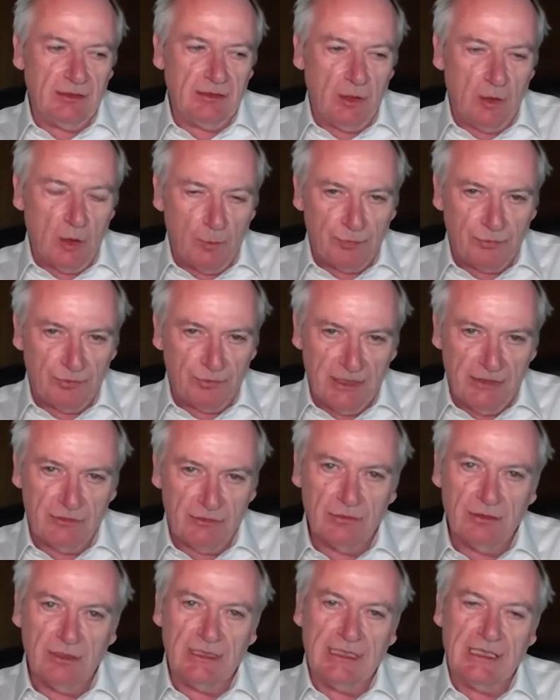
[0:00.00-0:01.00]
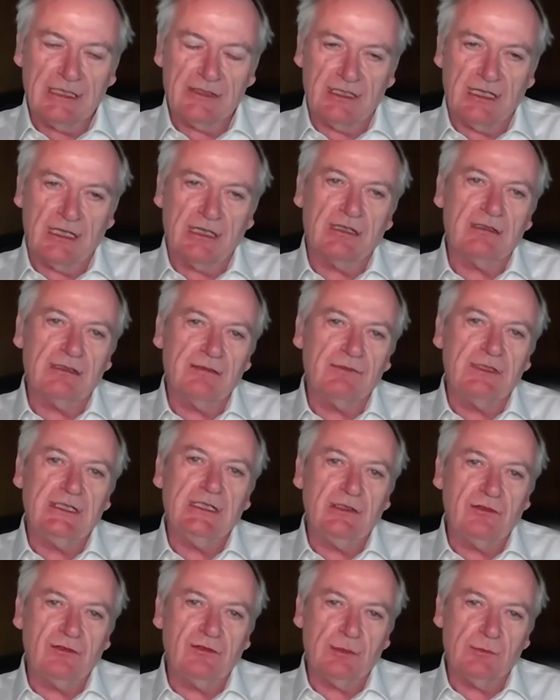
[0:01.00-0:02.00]
operational and executive
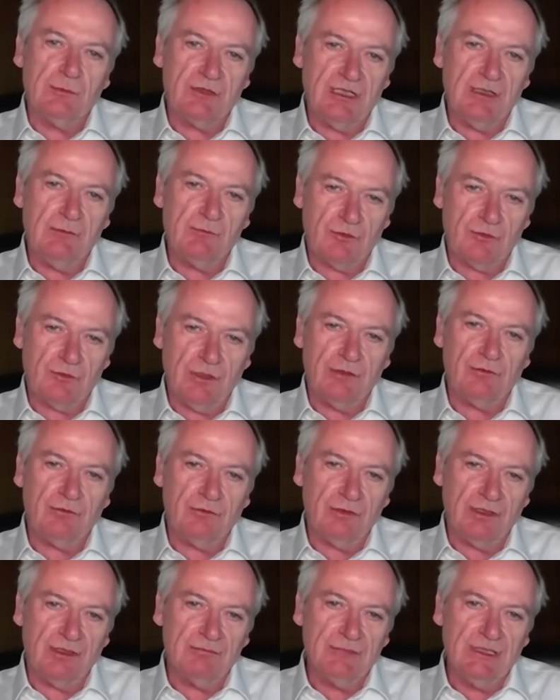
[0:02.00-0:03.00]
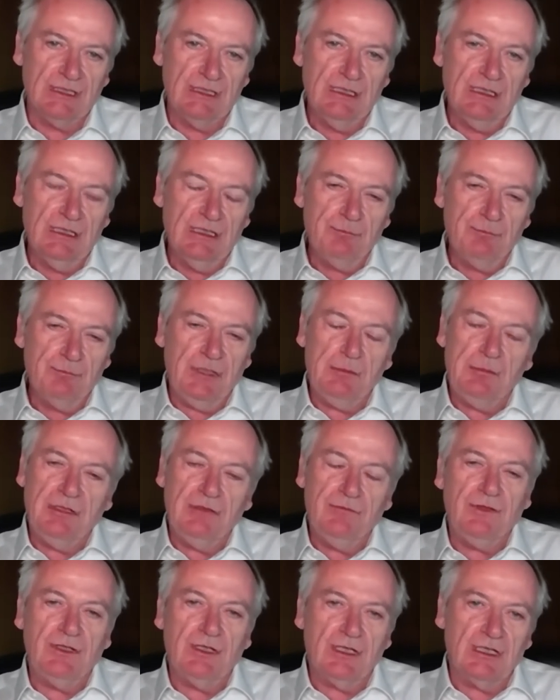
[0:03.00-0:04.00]
leadership team structure?
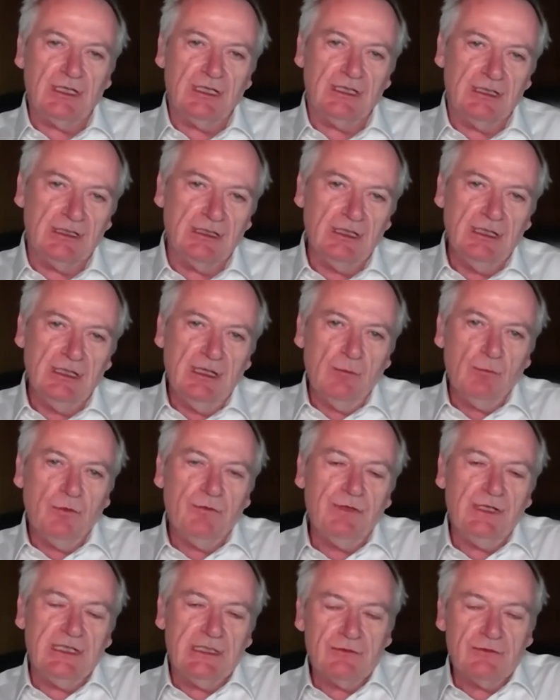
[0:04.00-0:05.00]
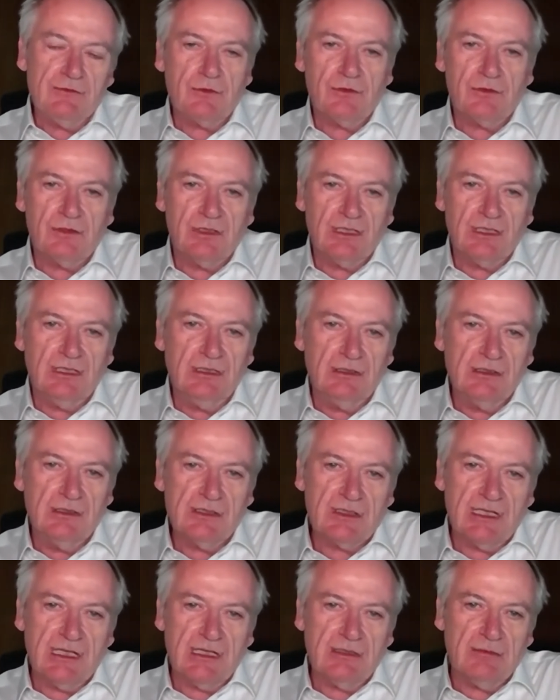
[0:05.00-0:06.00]
BBVA were really interesting in that
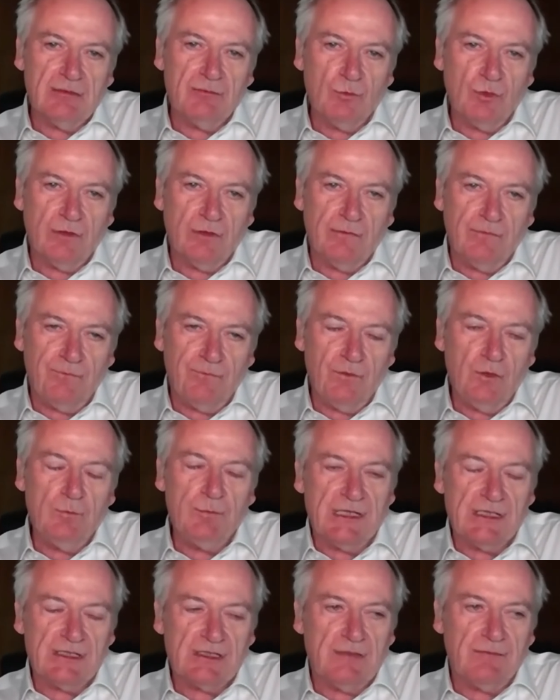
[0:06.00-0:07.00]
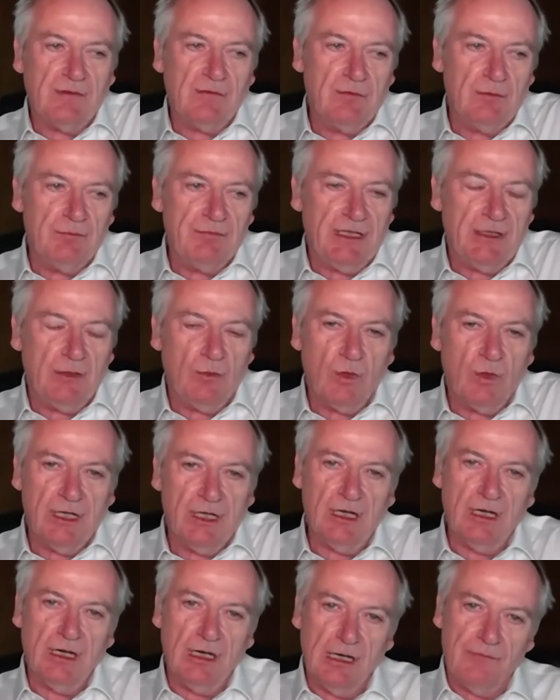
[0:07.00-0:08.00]
they're one of the few banks I've ever met where
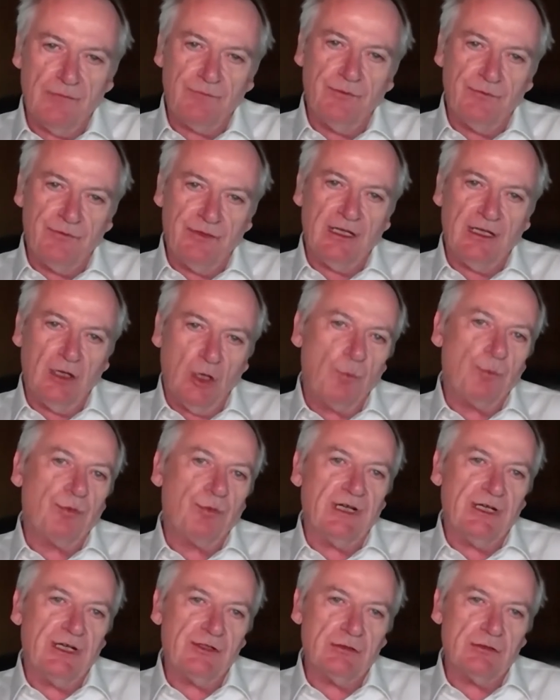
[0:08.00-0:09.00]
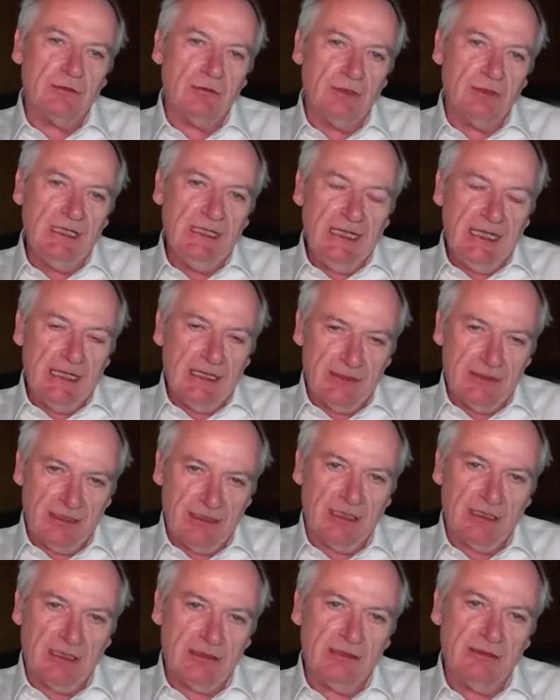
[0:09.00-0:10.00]
half of their operational
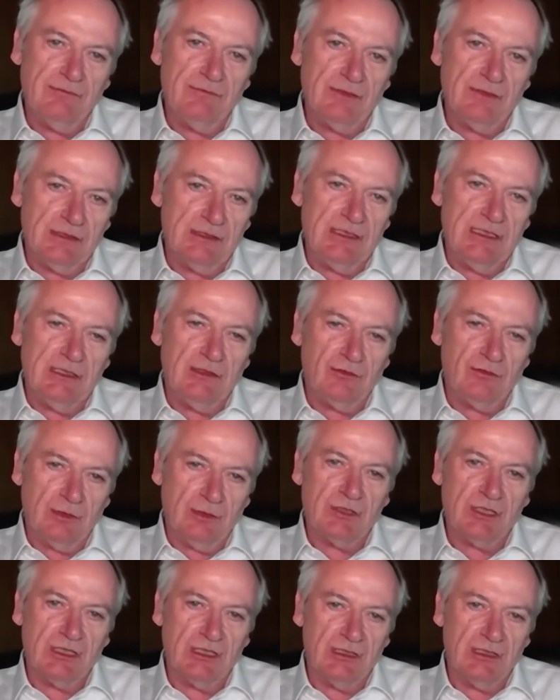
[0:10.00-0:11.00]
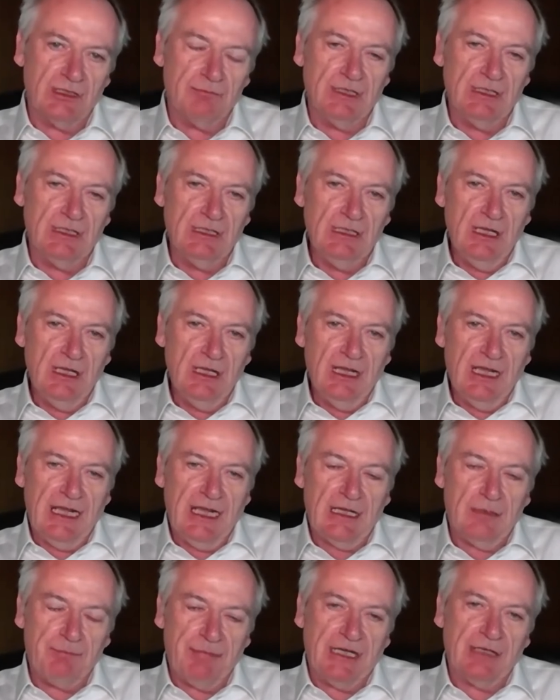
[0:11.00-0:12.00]
executive leadership team
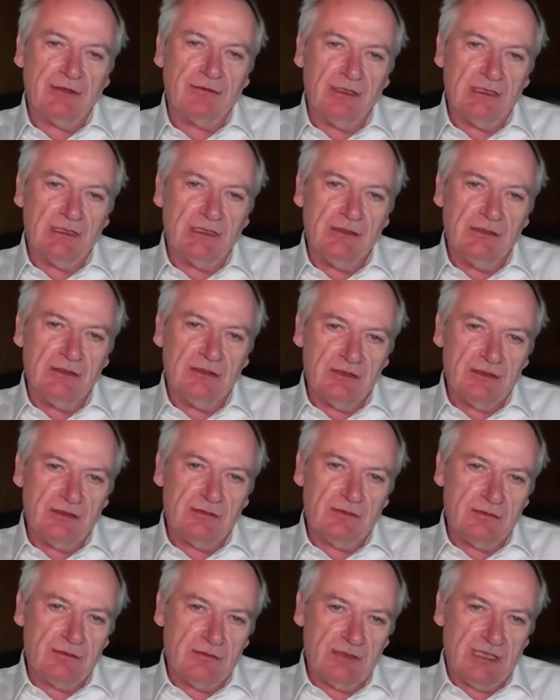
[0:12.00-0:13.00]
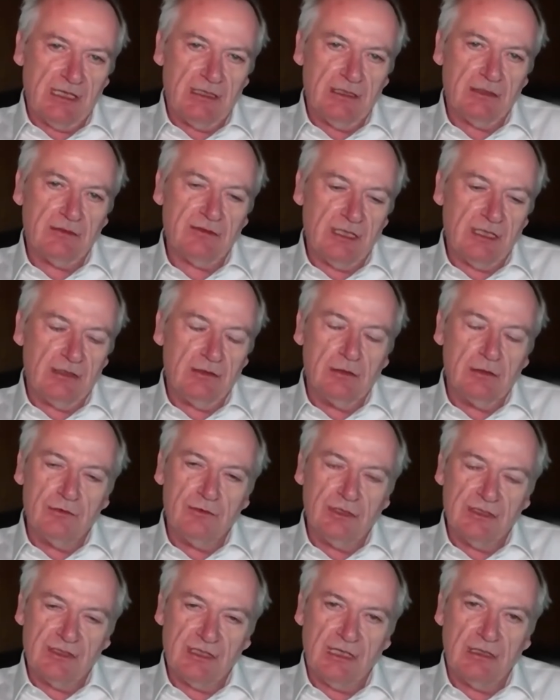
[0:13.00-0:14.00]
had a background in
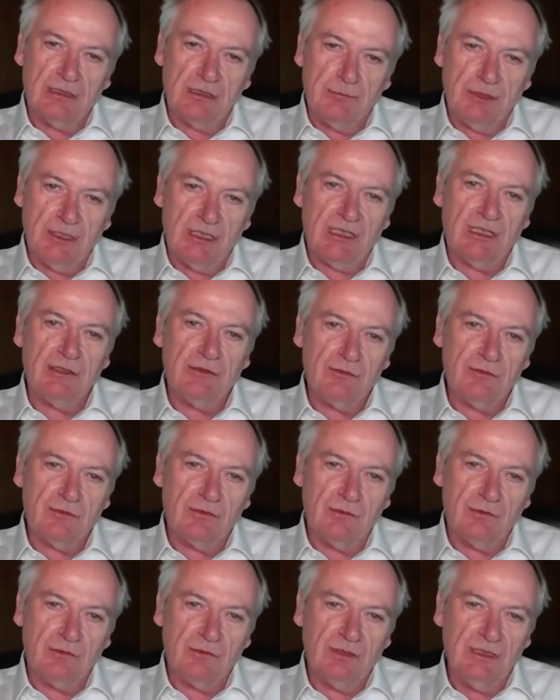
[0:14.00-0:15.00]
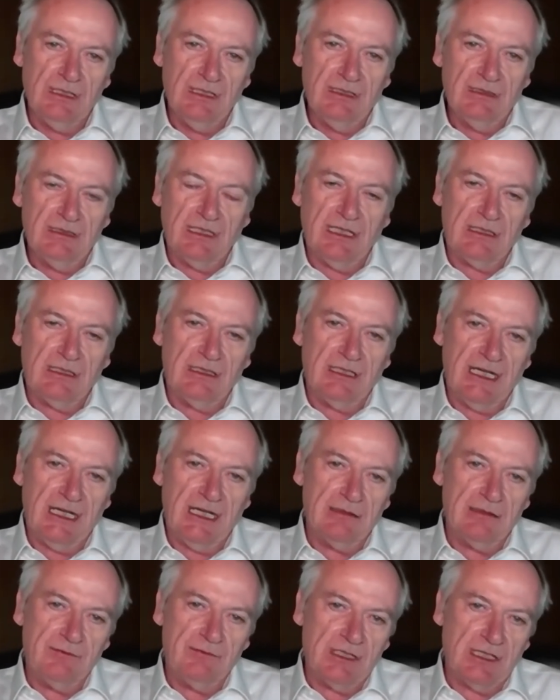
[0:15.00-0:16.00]
technology and telecommunications. They had a
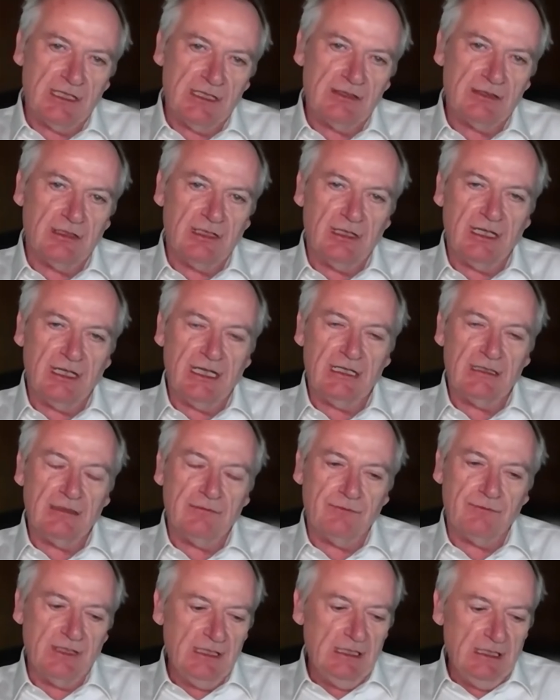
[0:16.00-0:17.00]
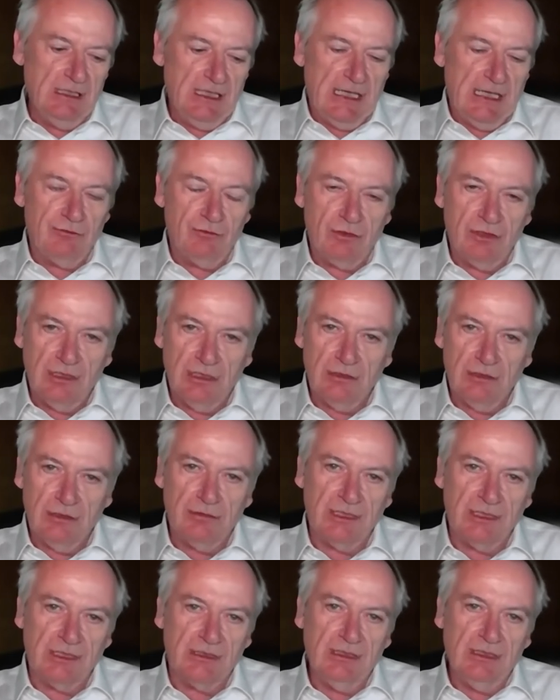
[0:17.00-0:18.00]
head of data, a head of
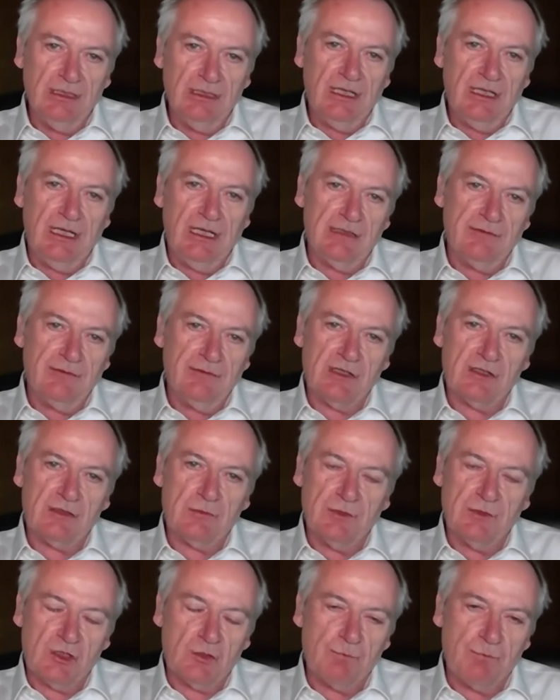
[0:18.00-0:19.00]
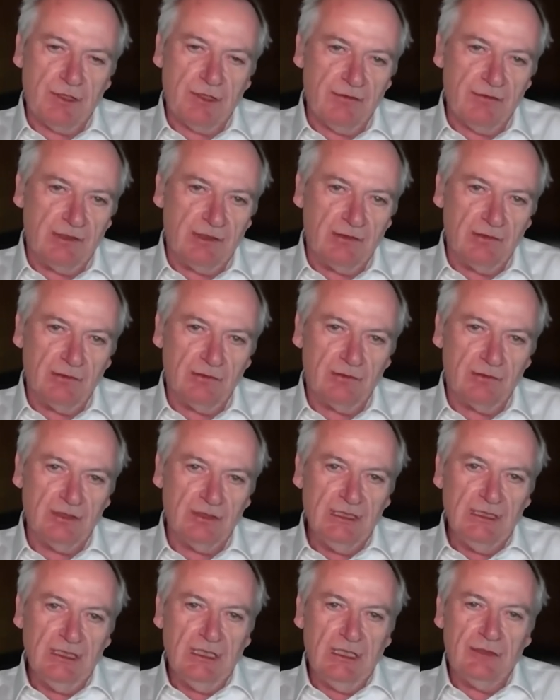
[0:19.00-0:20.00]
engineering, a head of customer experience,
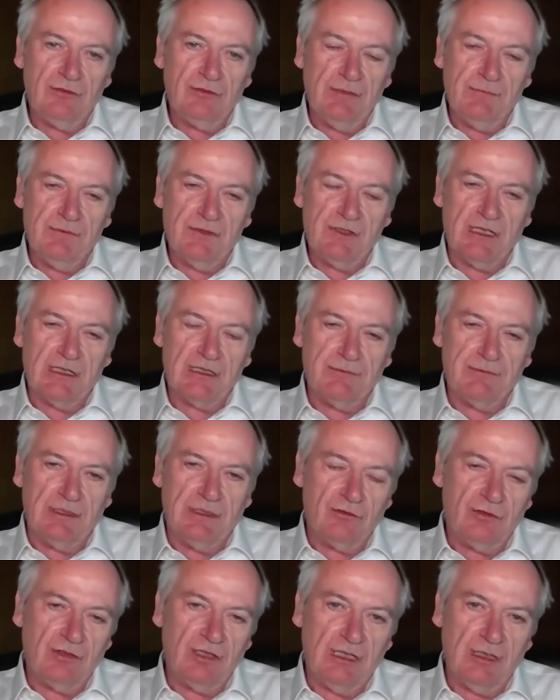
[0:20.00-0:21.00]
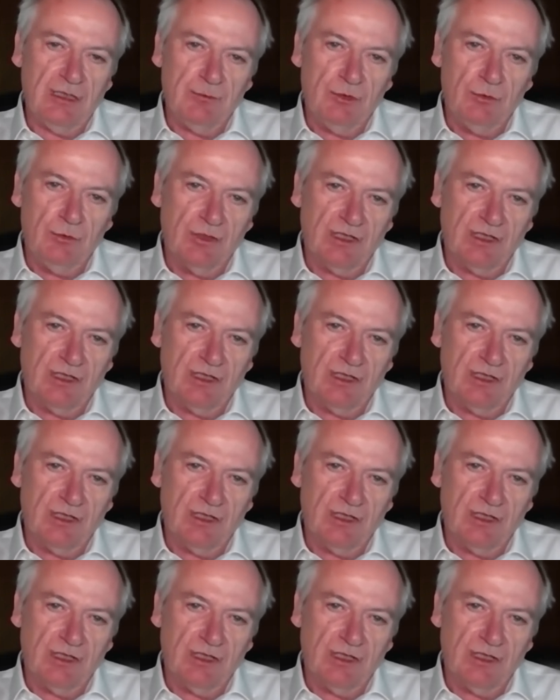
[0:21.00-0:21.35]
a chief executive and a chairman who